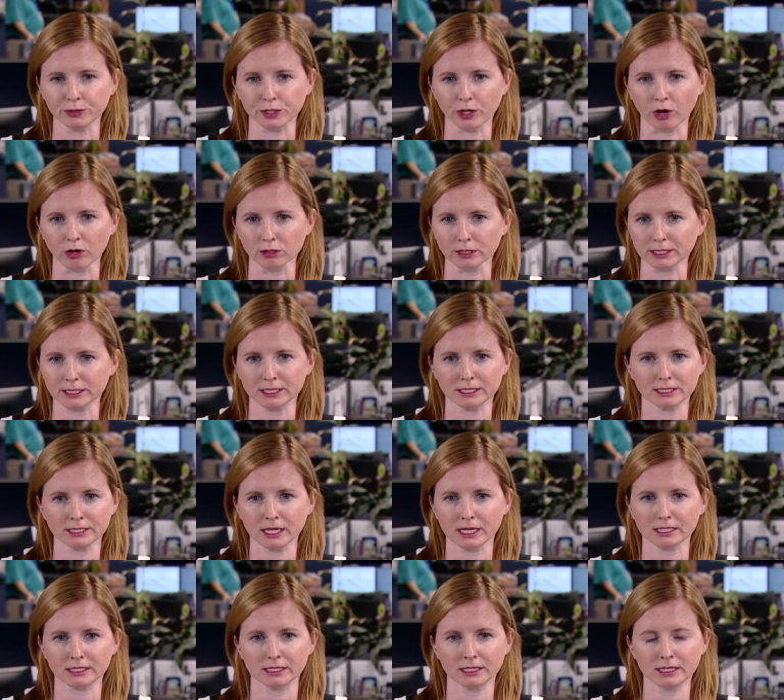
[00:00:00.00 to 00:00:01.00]
in Arlington
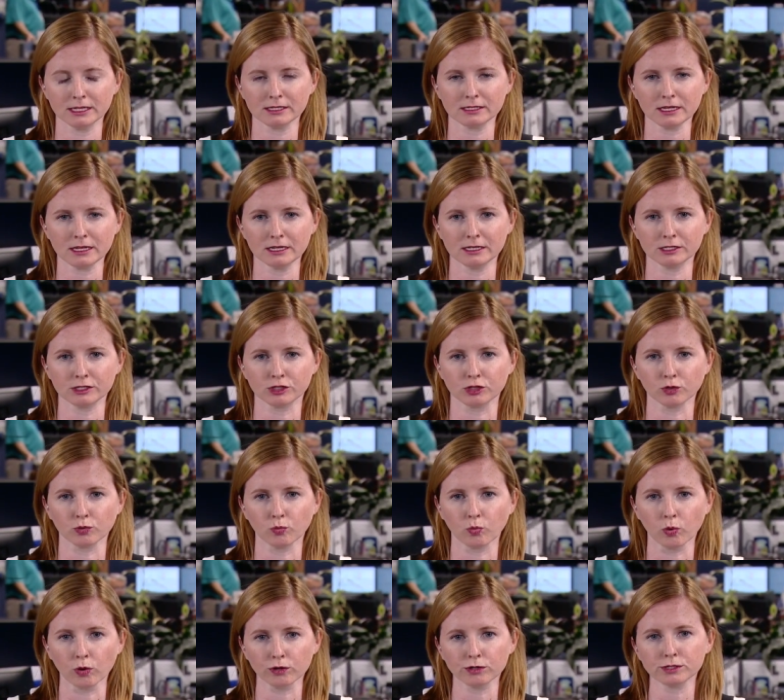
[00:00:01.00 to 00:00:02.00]
says this is the
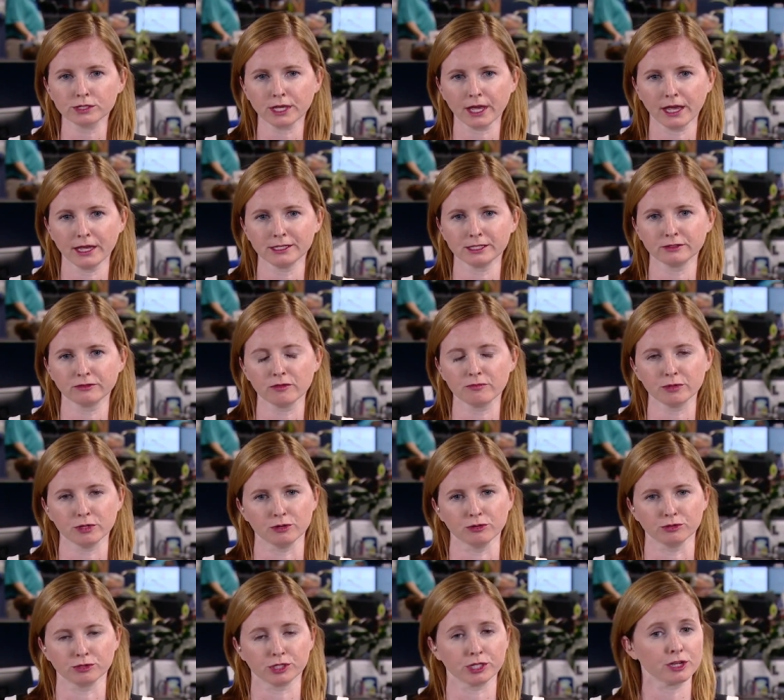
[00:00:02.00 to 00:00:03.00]
worst case of
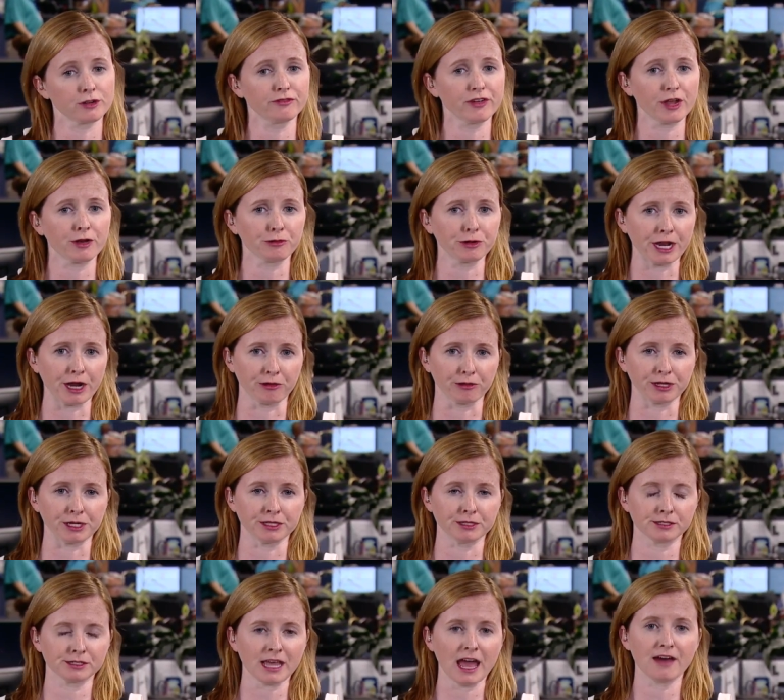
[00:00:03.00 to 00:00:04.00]
abuse their
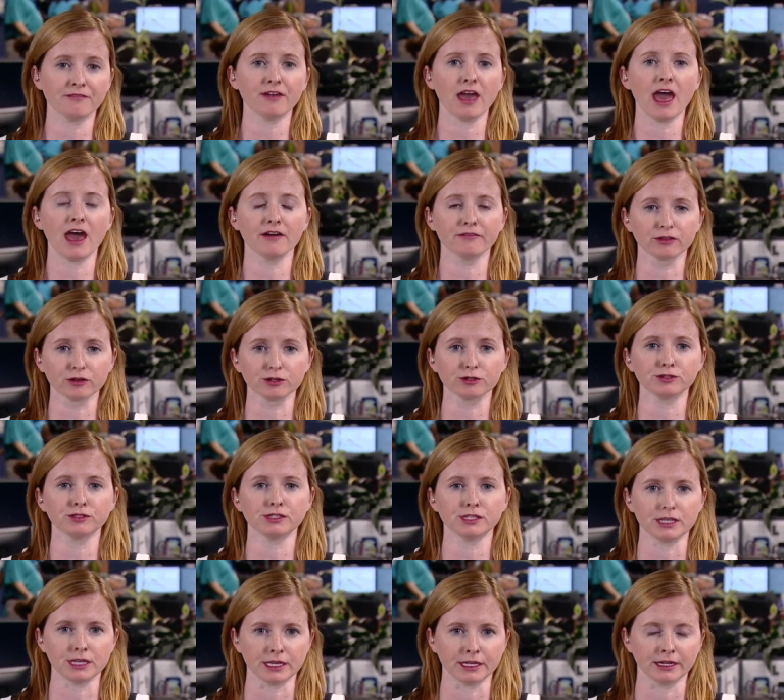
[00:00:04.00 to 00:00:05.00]
veterinarians have ever
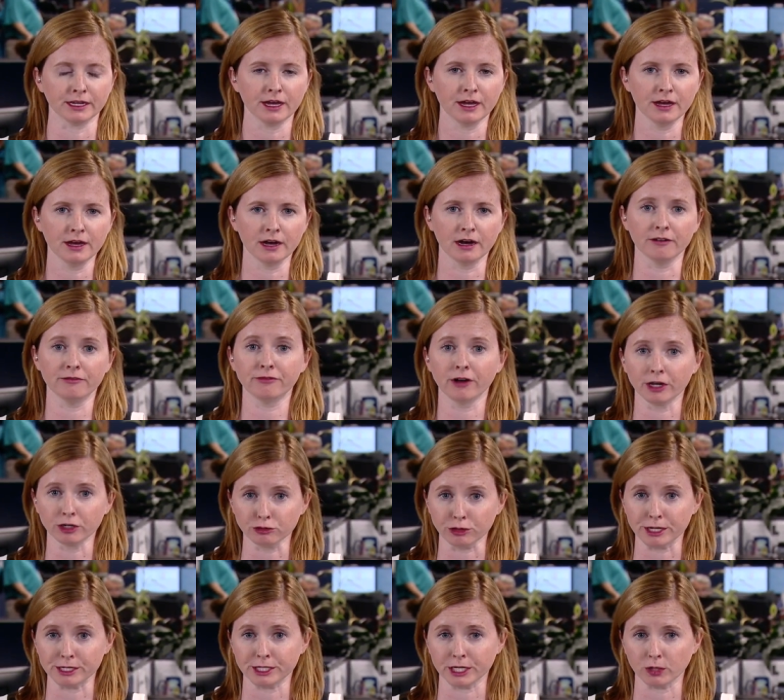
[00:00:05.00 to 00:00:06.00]
seen. A
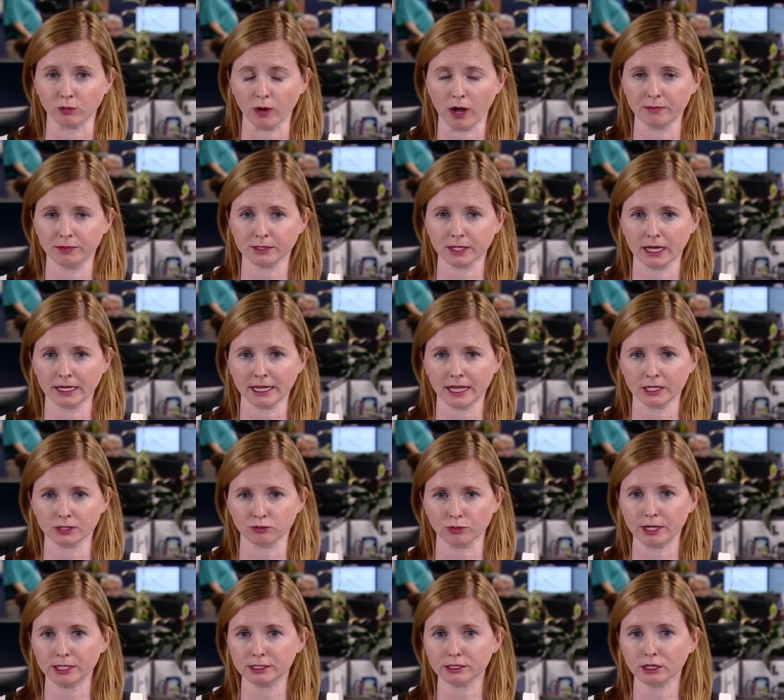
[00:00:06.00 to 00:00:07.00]
fundraising website has
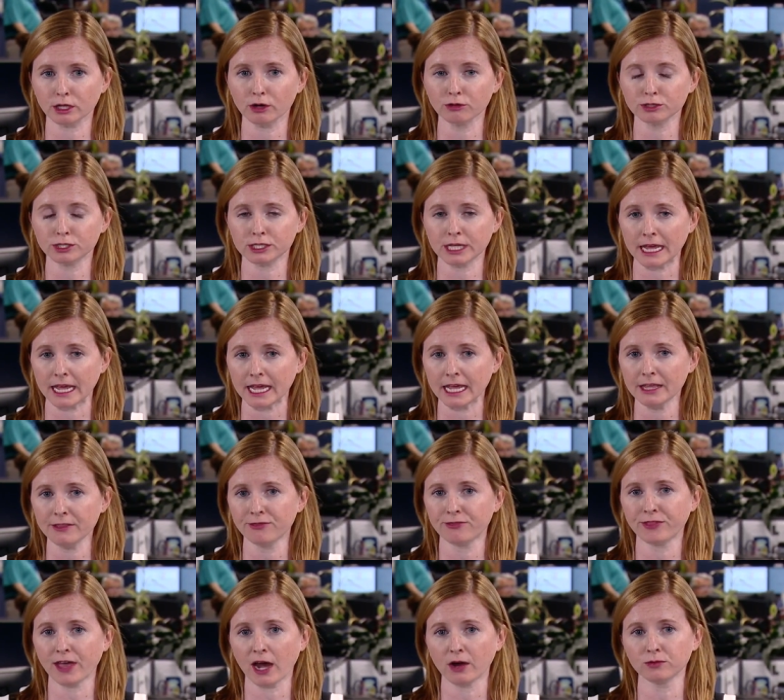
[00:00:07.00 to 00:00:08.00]
raised close to
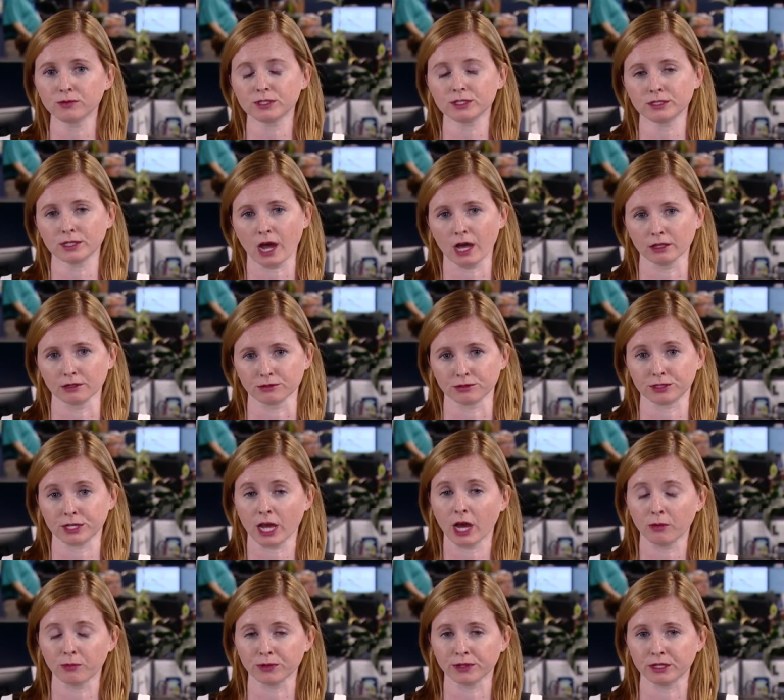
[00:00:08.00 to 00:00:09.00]
$8,000 to
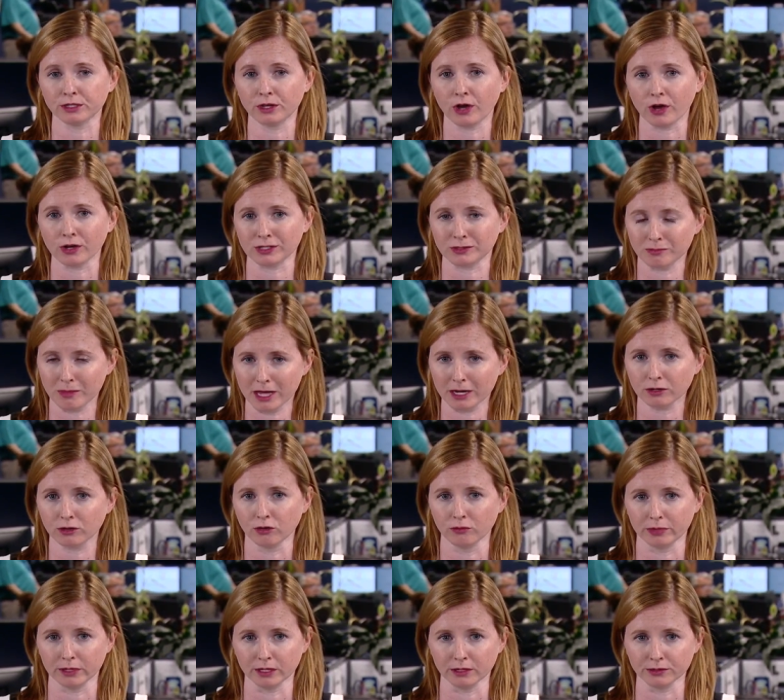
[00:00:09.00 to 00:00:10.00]
help with the dog's
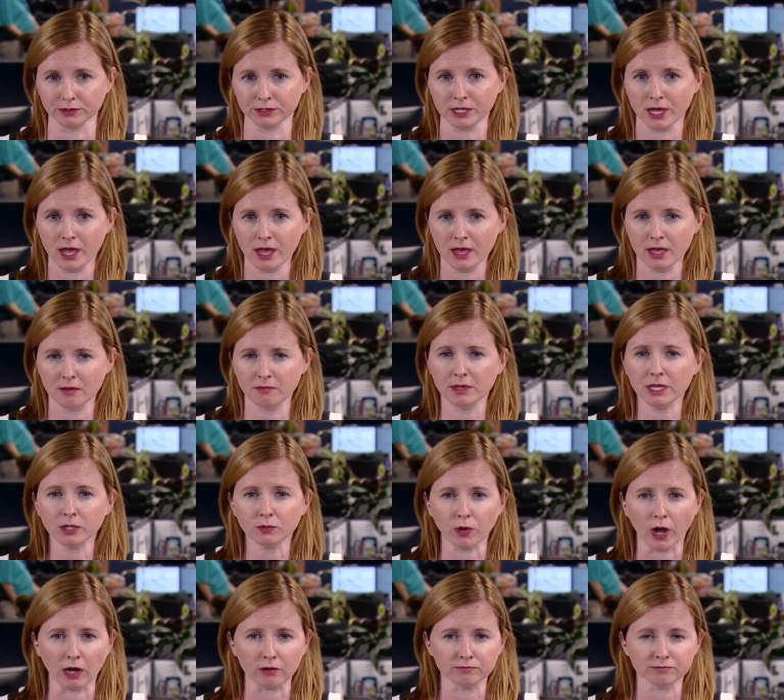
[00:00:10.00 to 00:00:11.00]
medical bills.
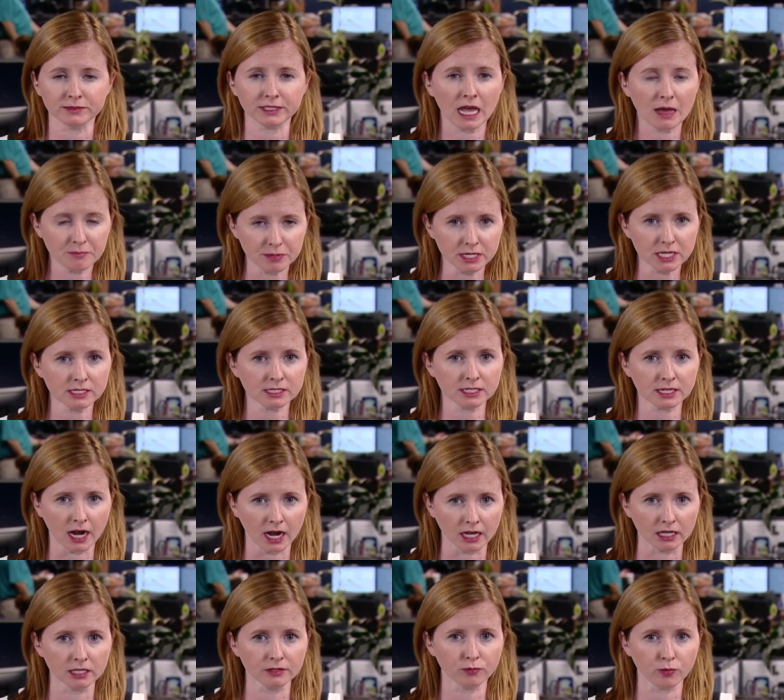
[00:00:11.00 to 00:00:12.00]
Meanwhile, deputies in
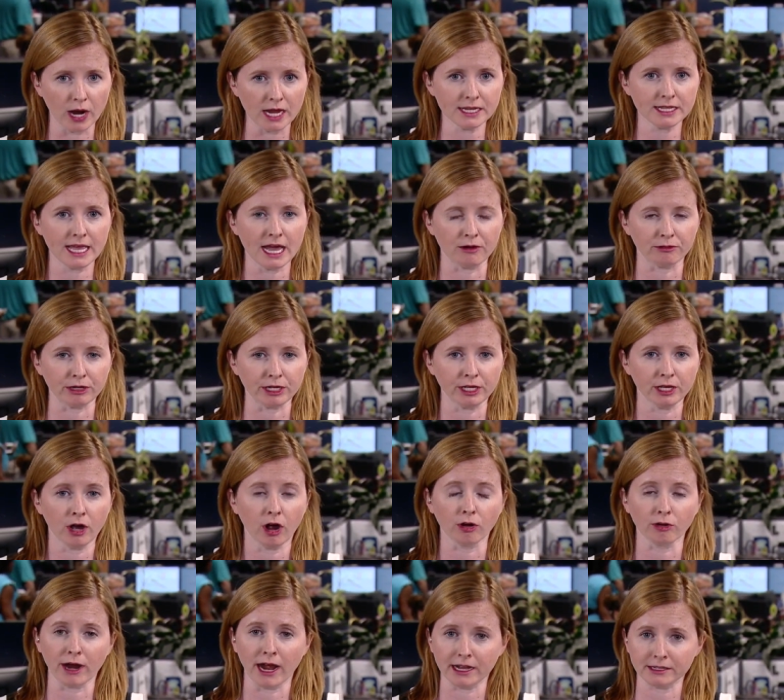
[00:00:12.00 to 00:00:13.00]
Isle of Wight County
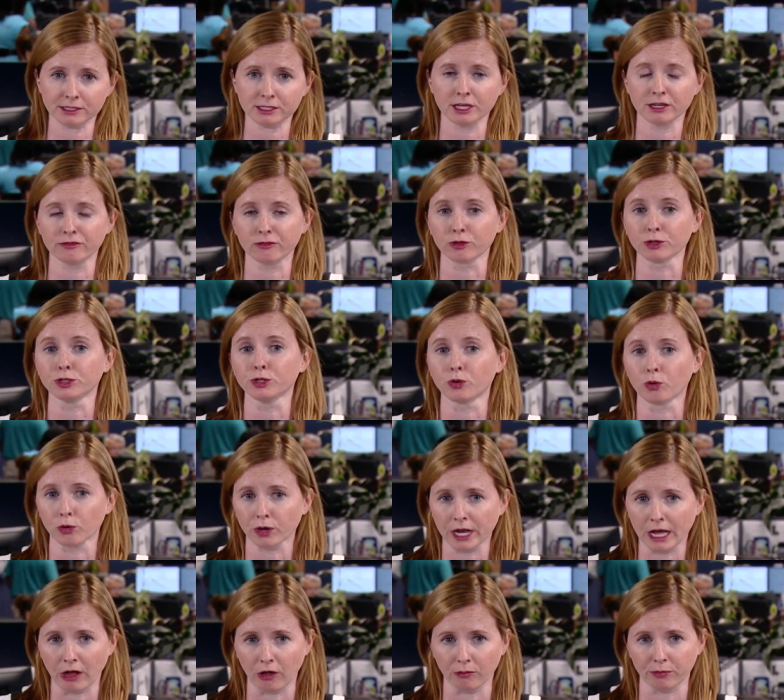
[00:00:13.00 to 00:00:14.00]
are asking for your
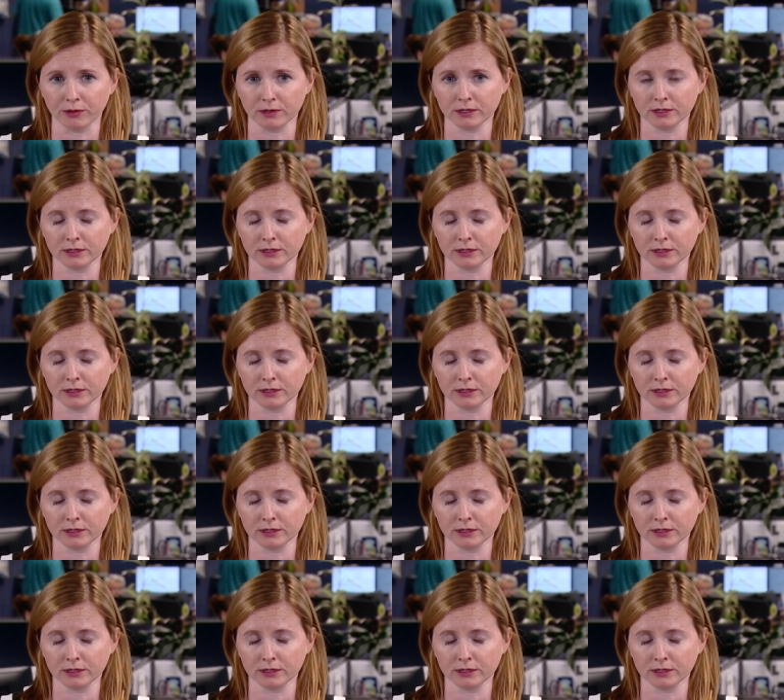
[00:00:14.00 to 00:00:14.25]
help.